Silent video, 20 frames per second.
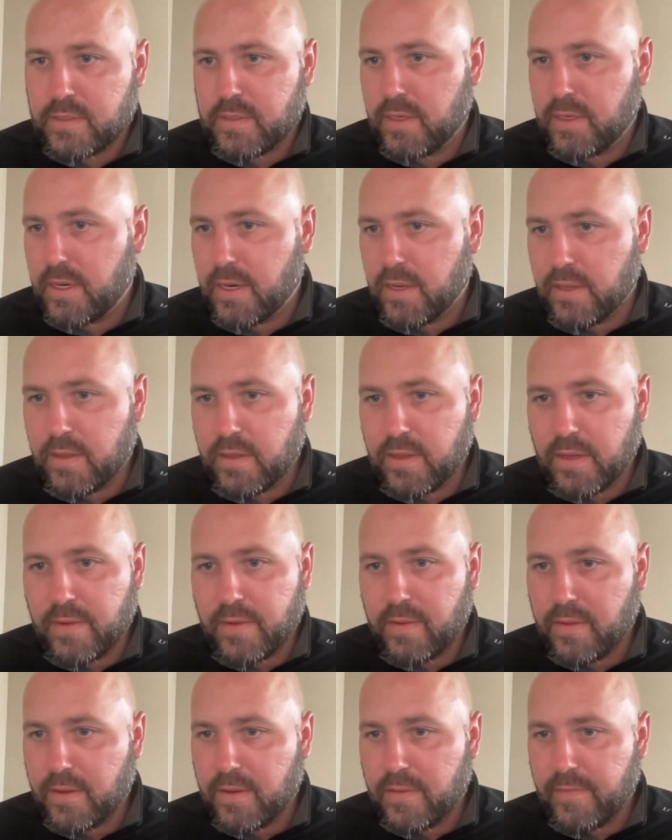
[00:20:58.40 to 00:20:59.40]
Yeah,
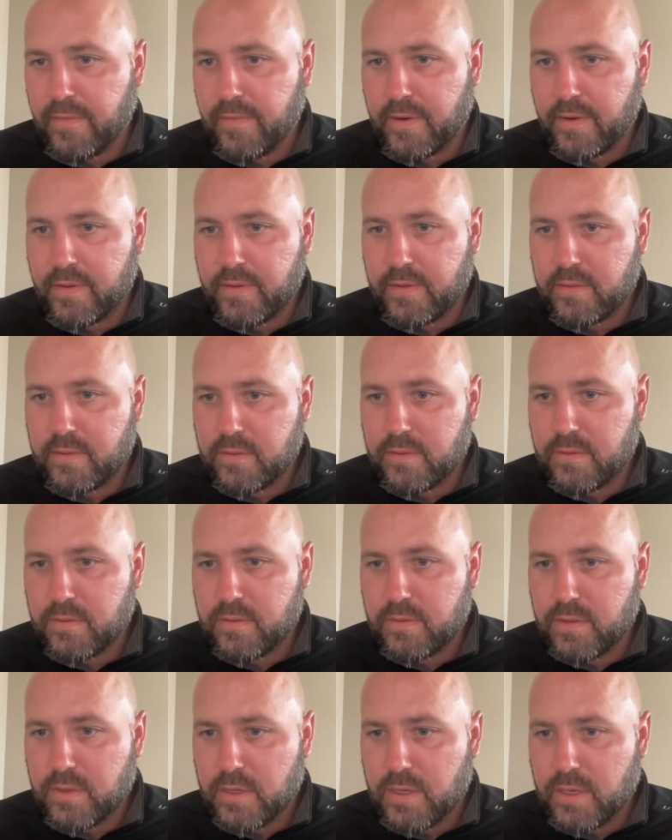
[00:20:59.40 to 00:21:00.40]
love it.
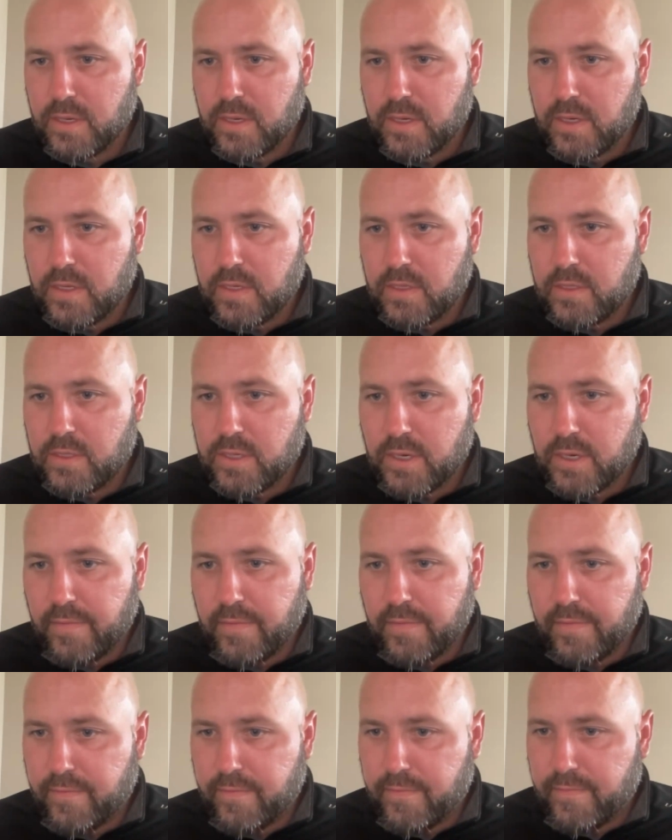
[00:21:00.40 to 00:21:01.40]

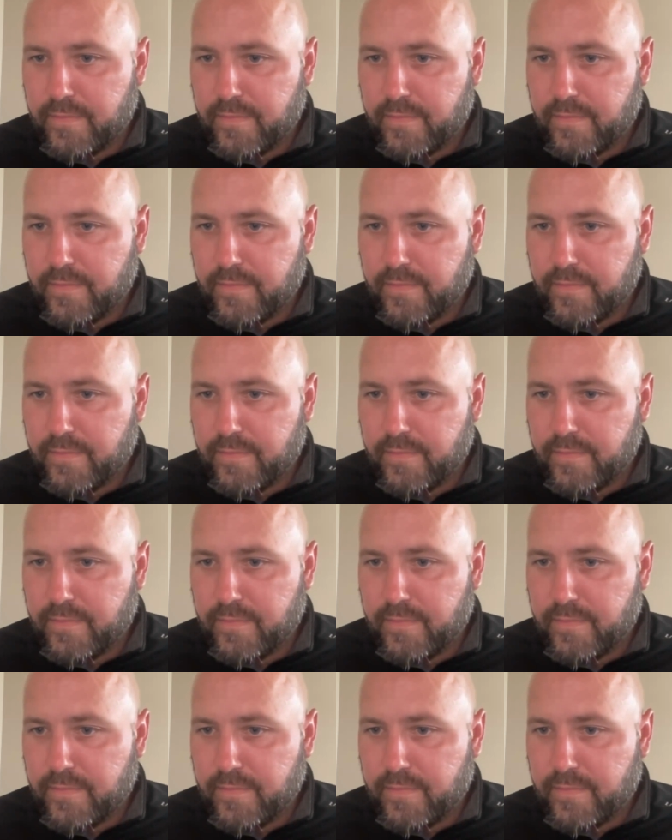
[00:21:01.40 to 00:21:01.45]
Jeff,